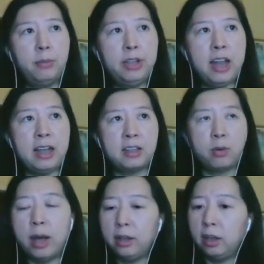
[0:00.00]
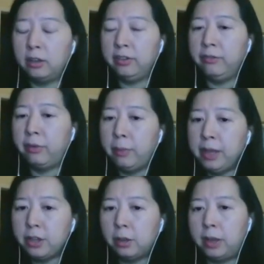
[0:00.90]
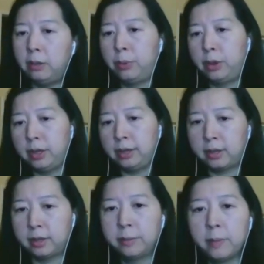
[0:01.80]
which has quite a lot of information about products.